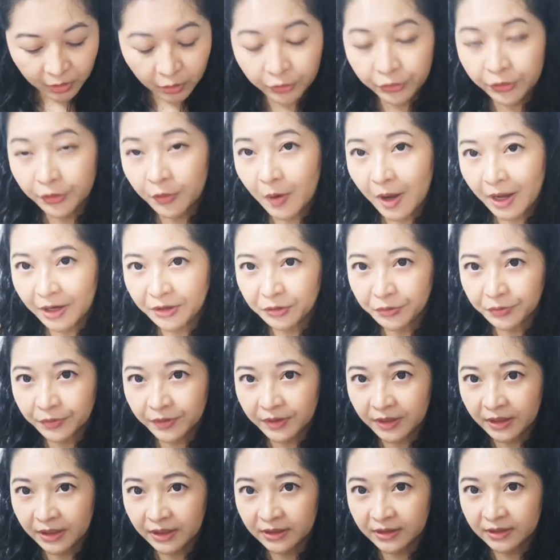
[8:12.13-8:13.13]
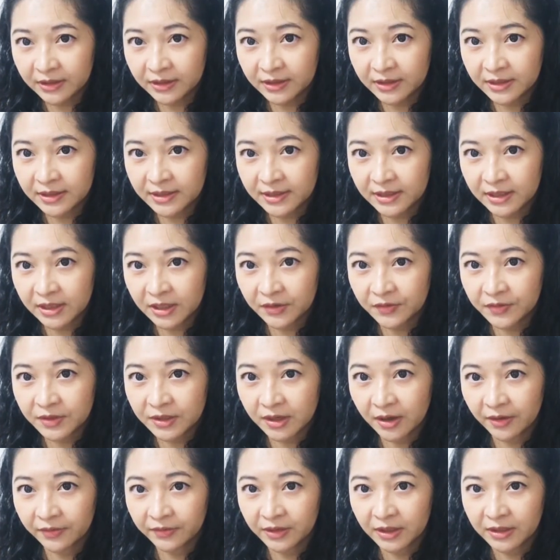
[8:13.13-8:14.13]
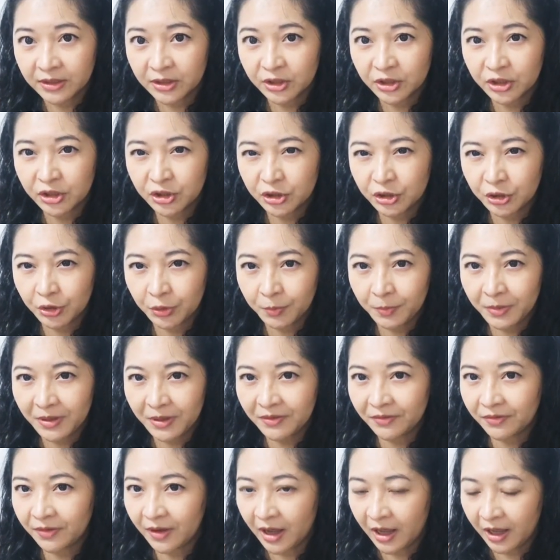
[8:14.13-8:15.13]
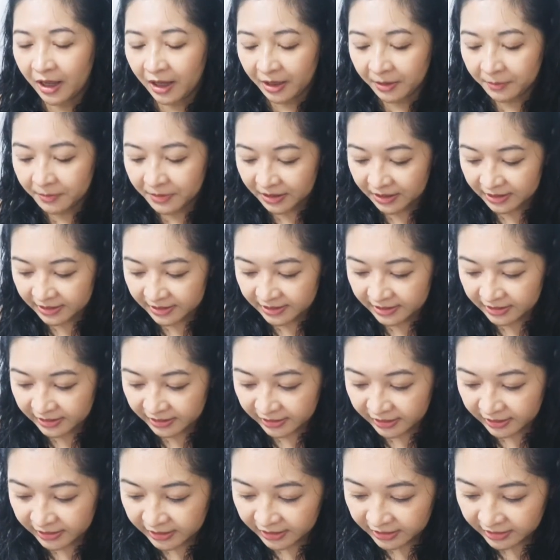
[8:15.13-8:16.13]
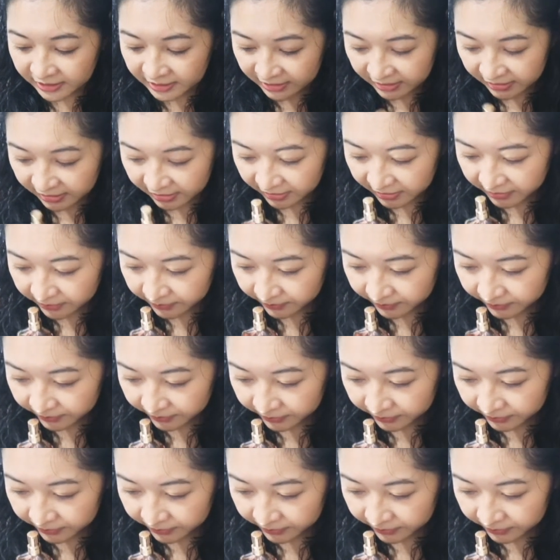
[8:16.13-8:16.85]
Although I don't think this gives off that soapy vibe as the EDT.